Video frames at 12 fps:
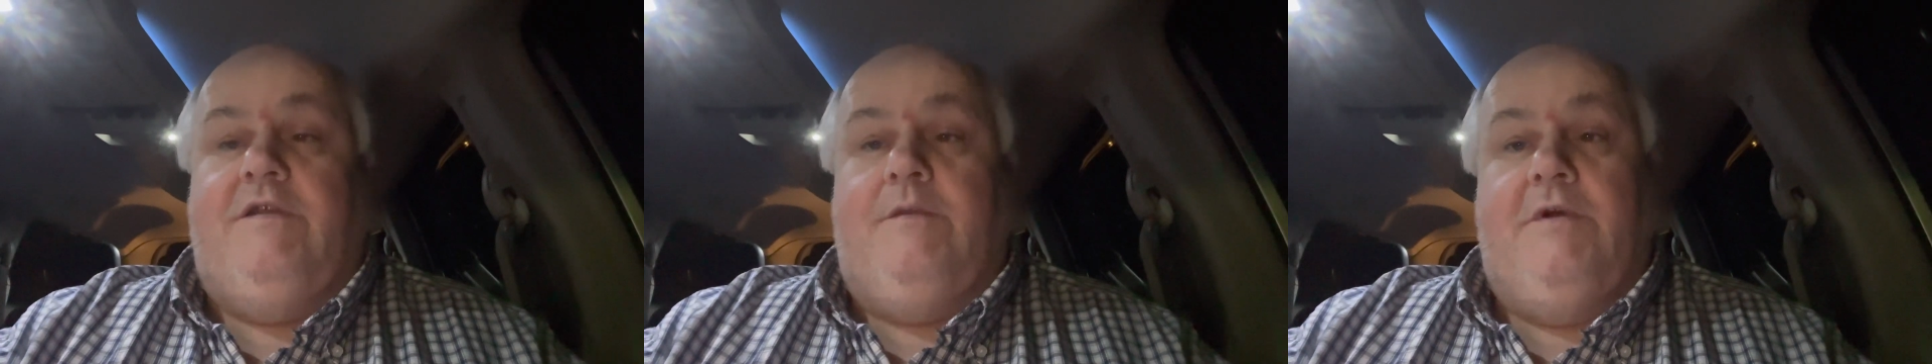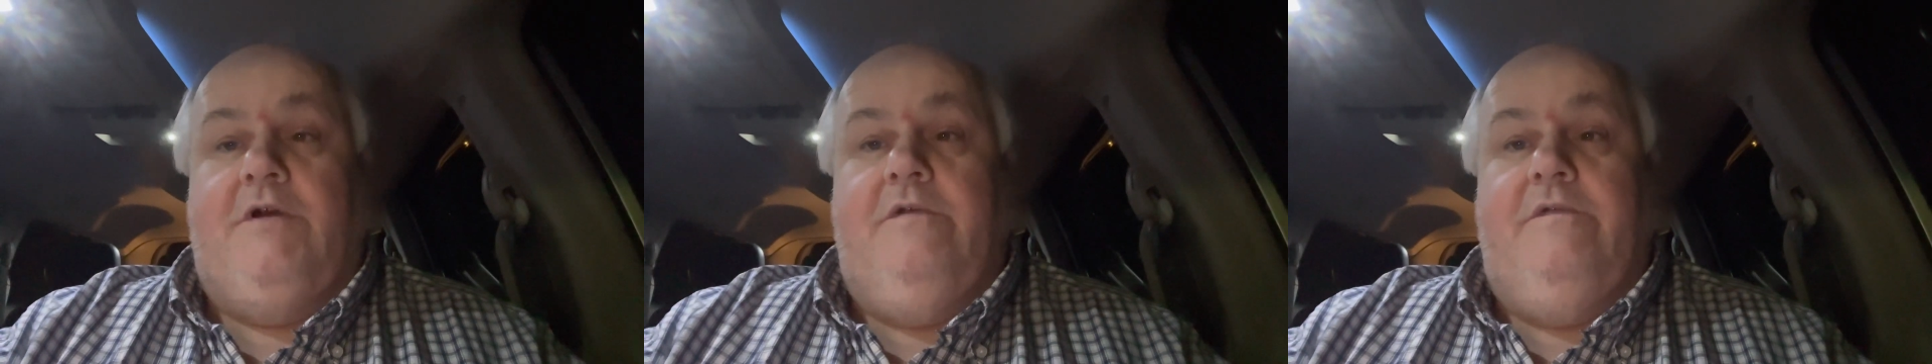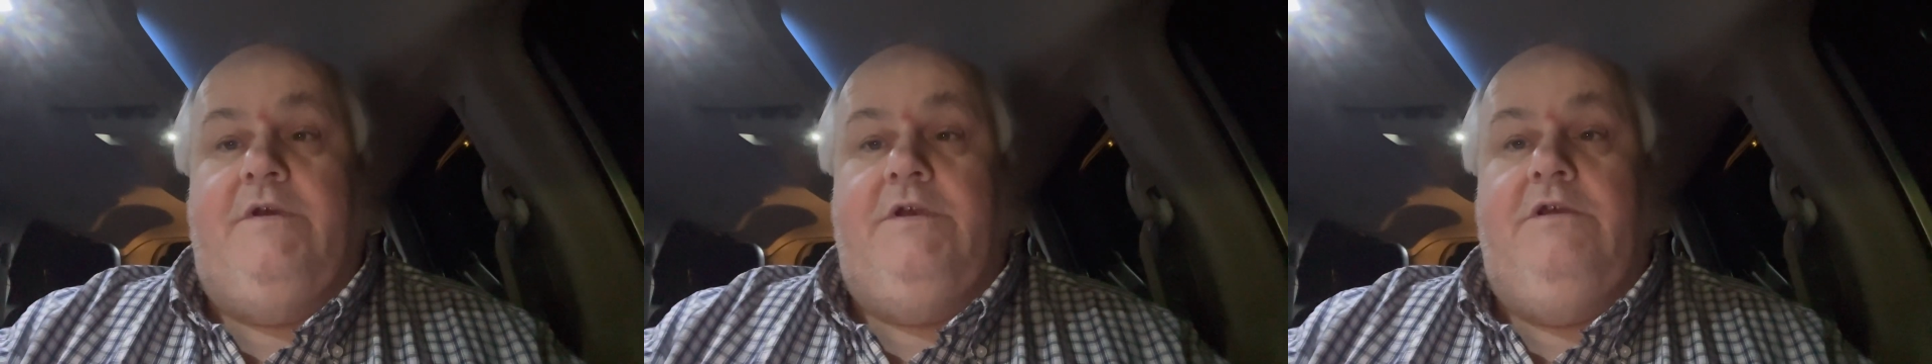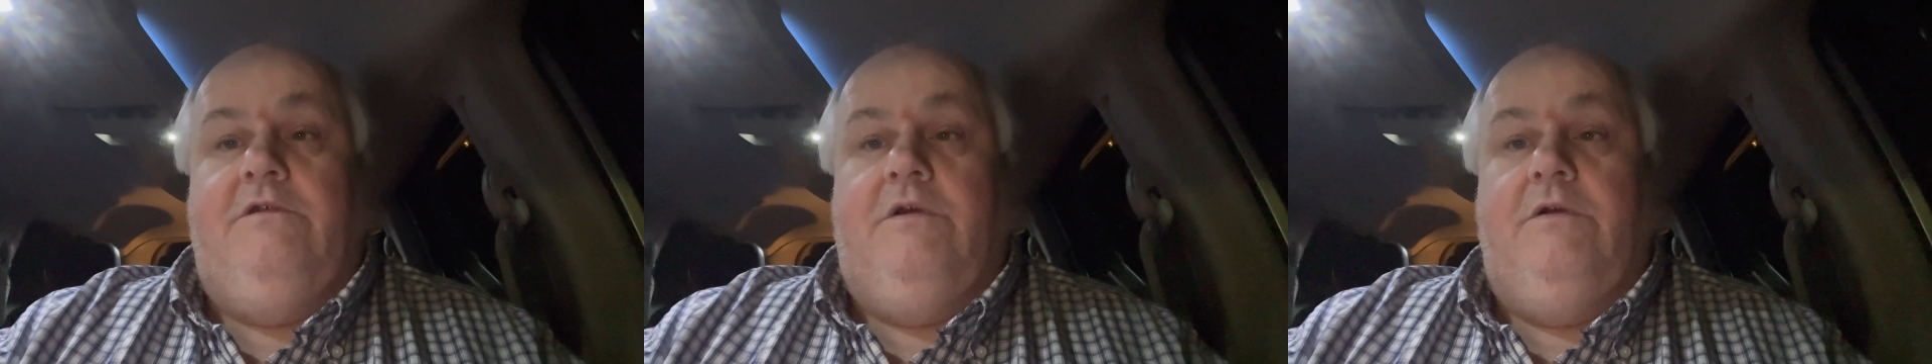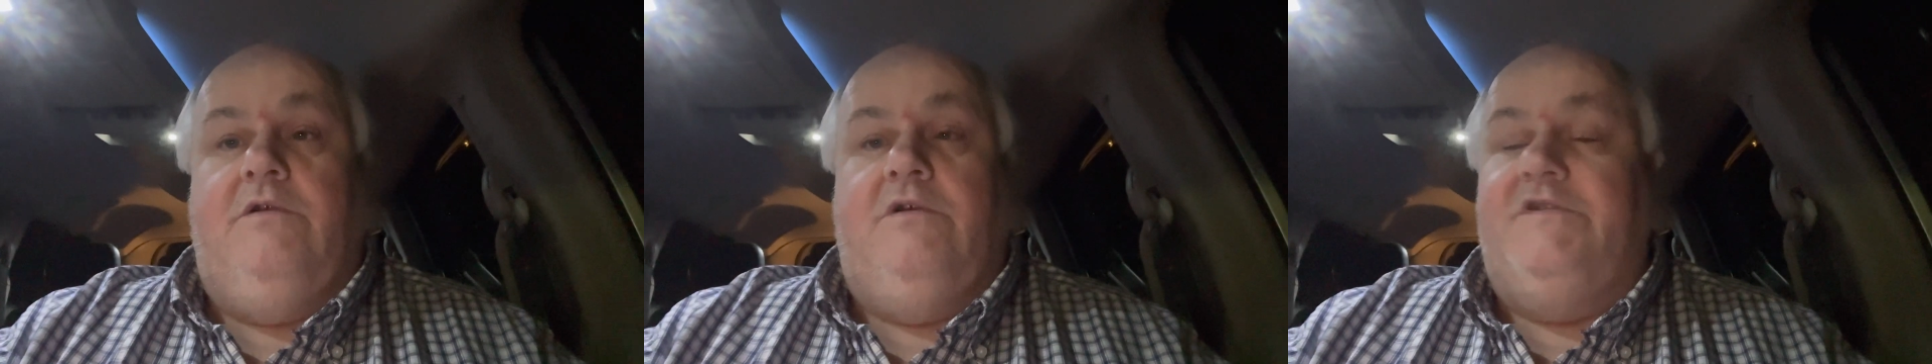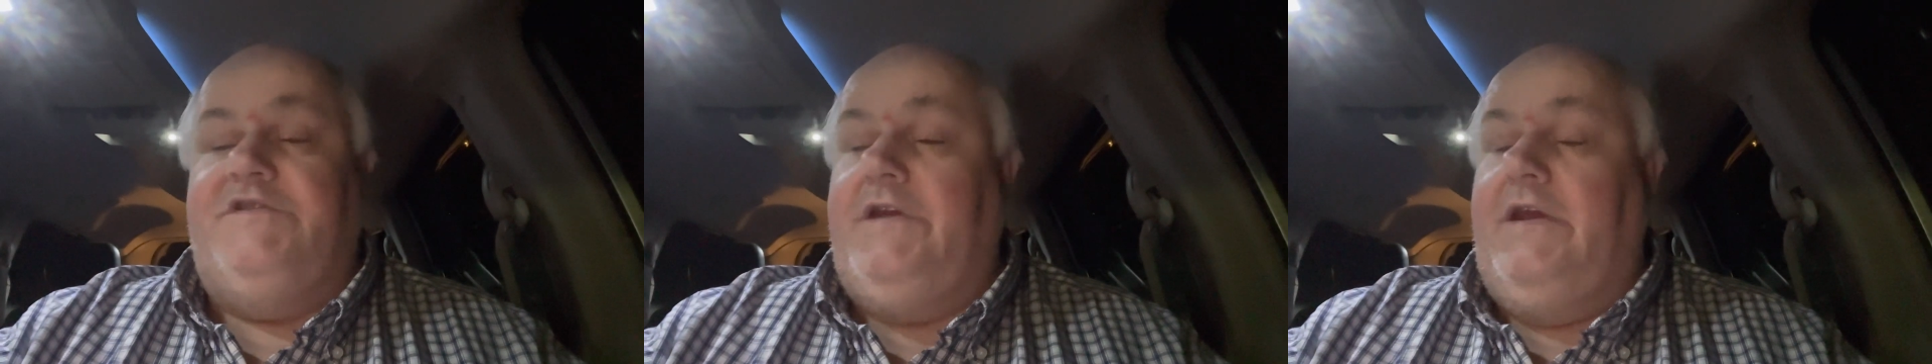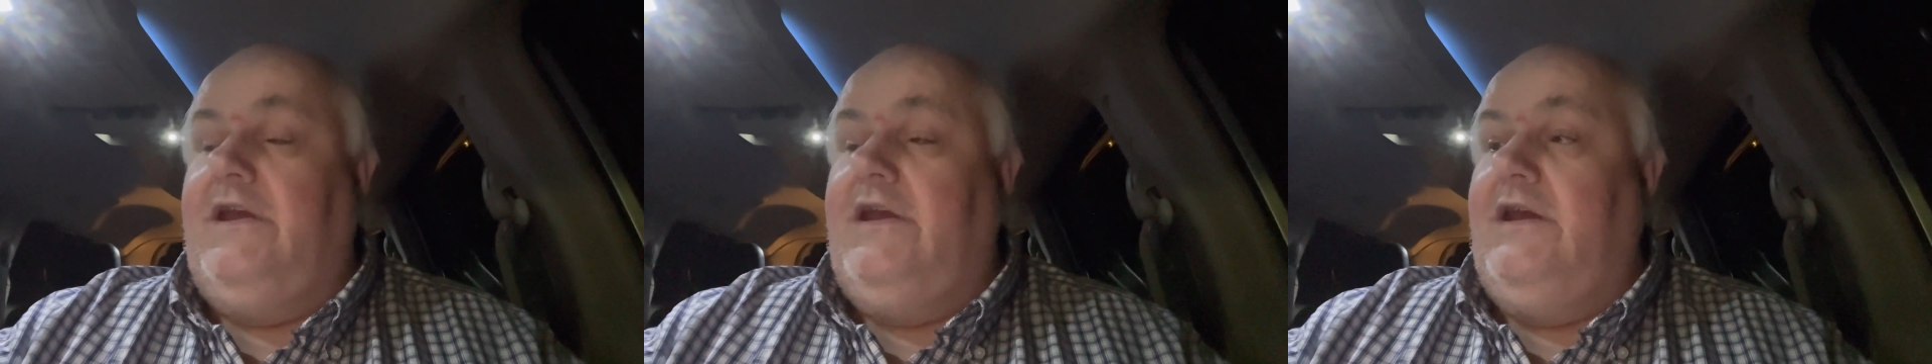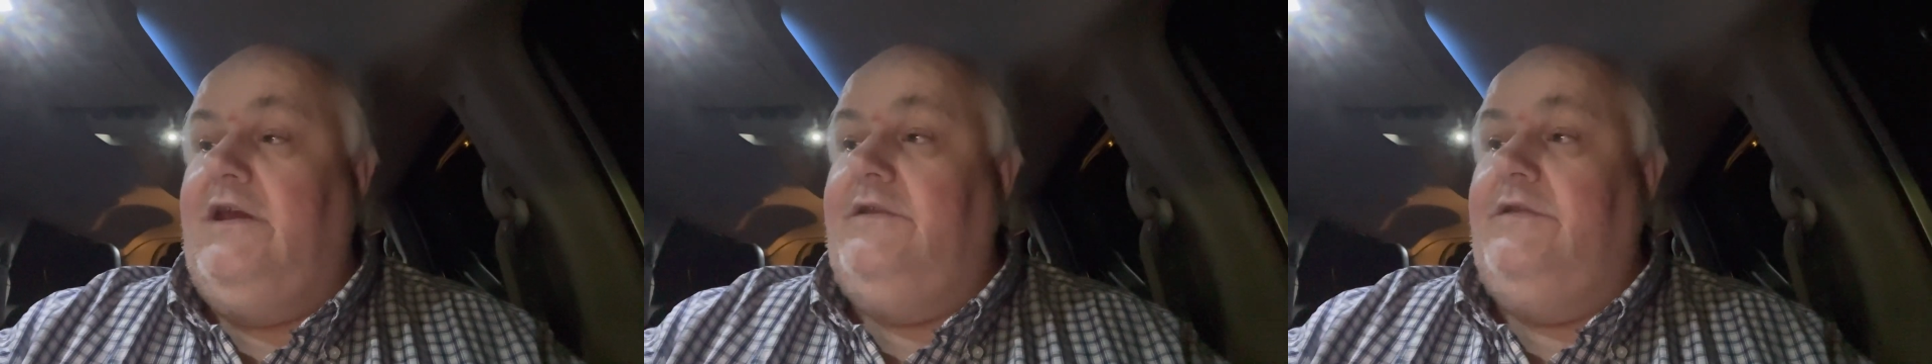to motivate your own ass to get
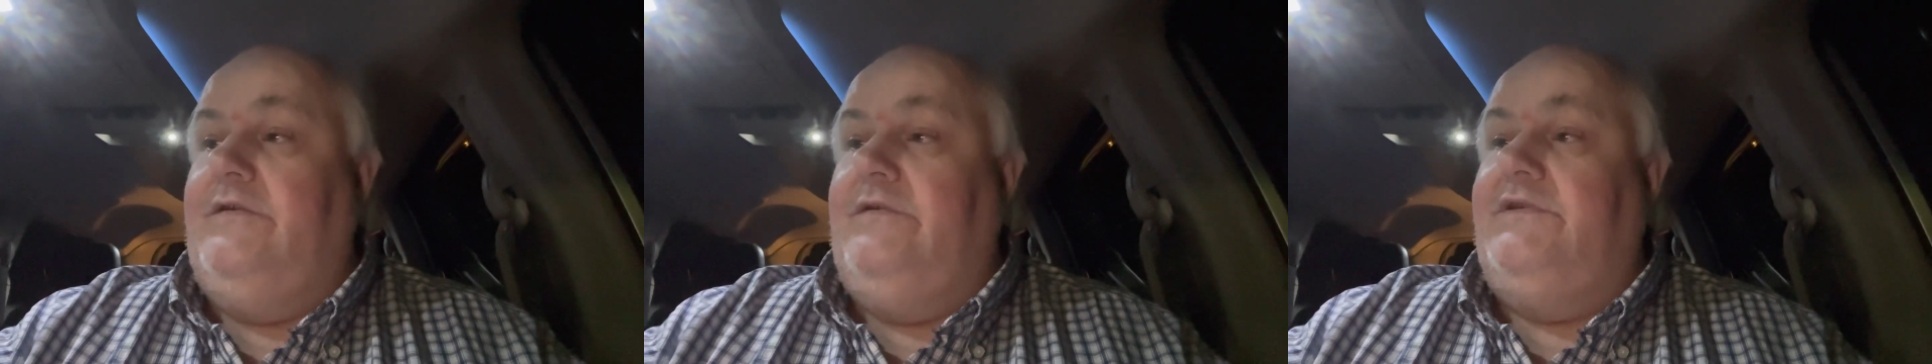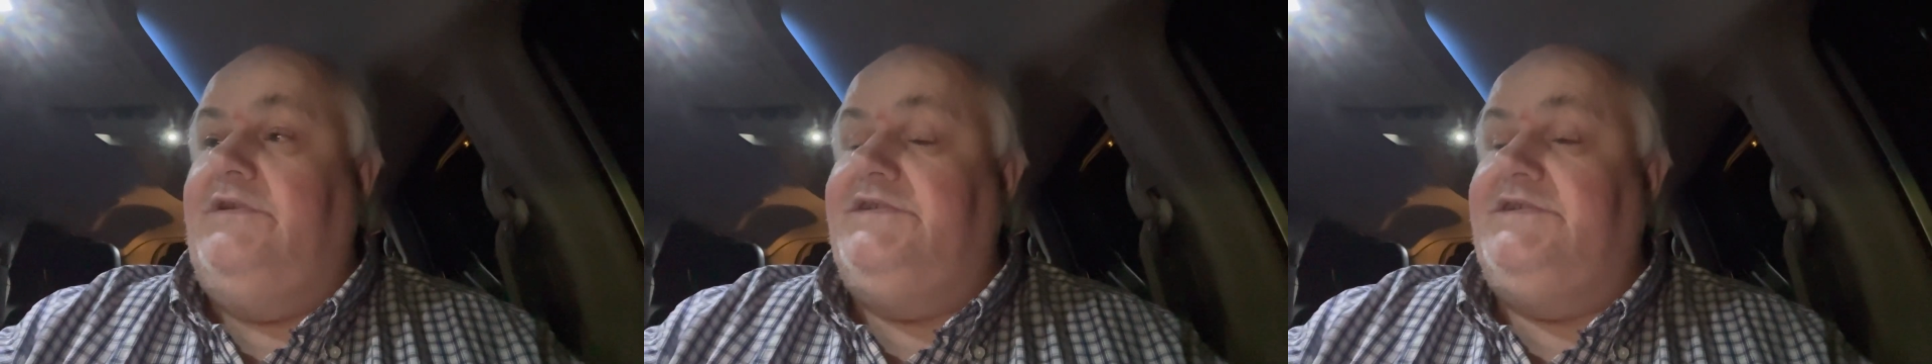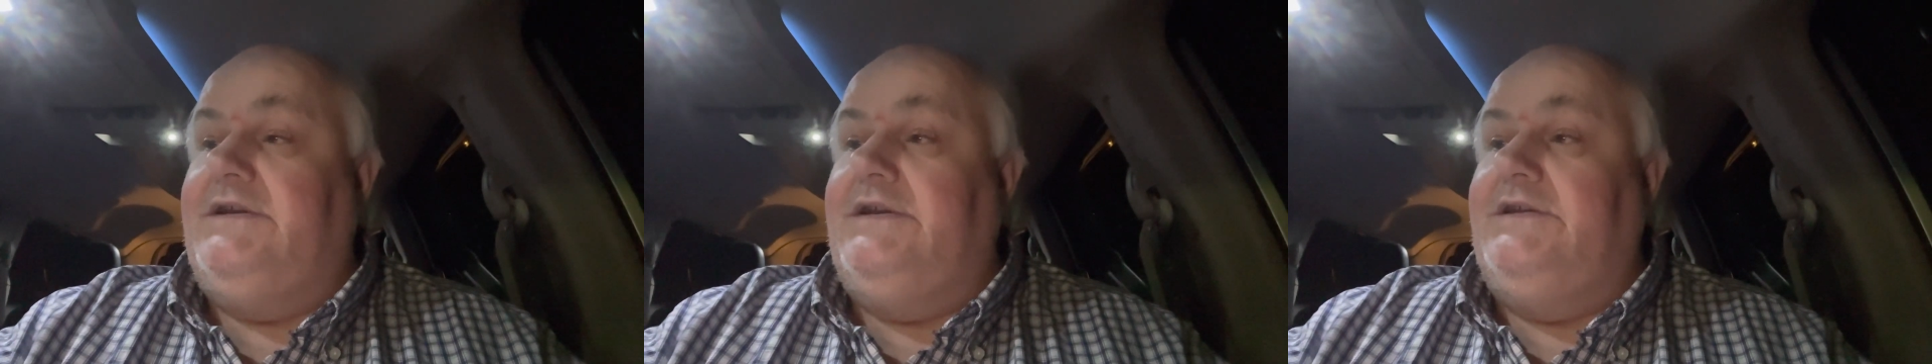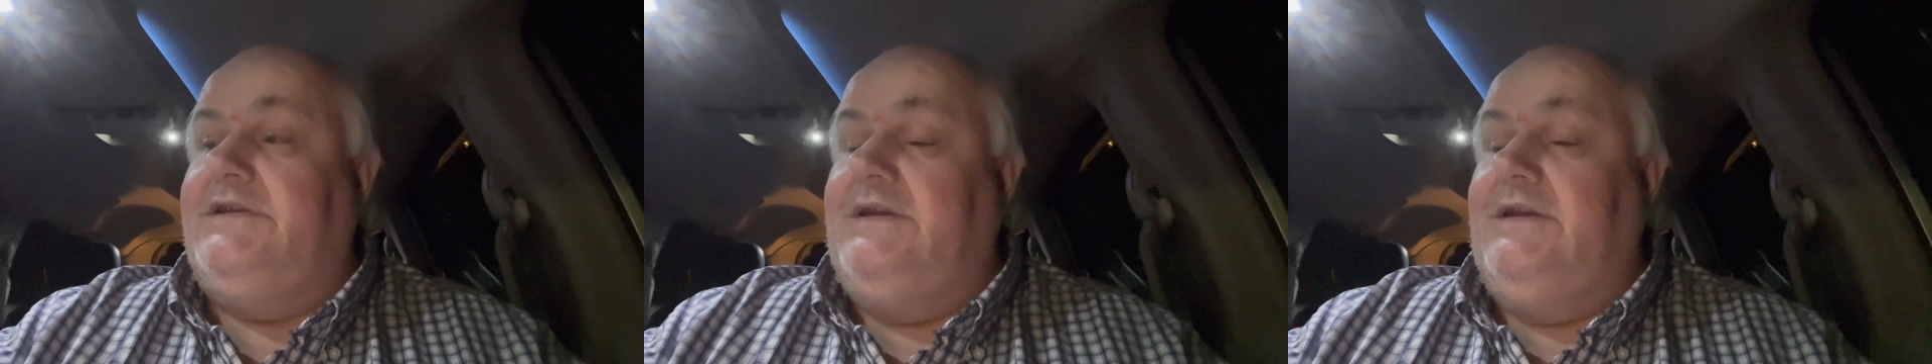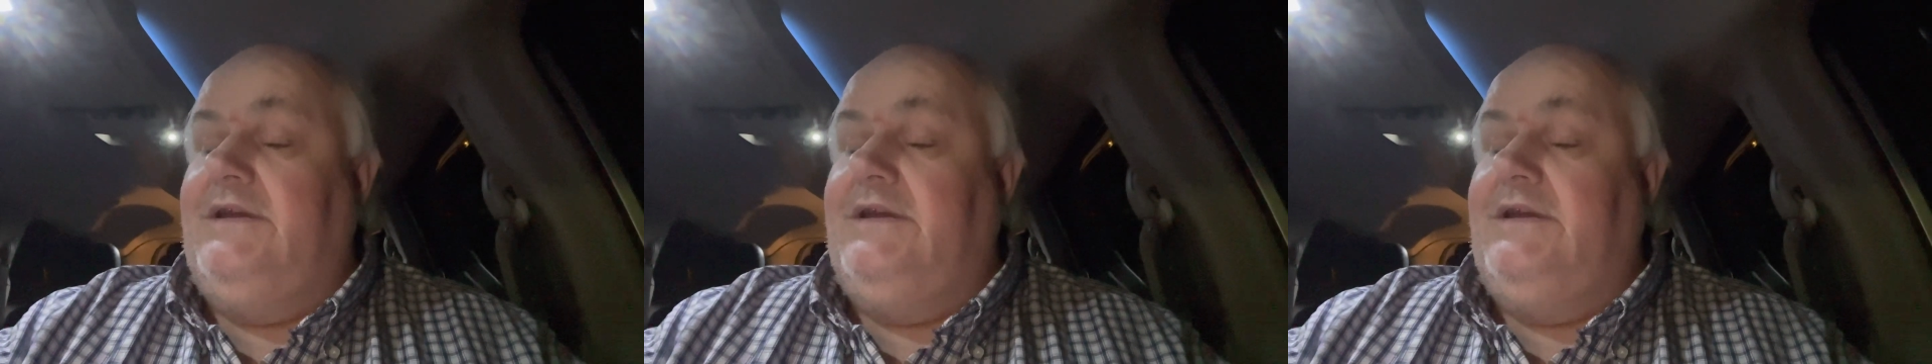out and do these things.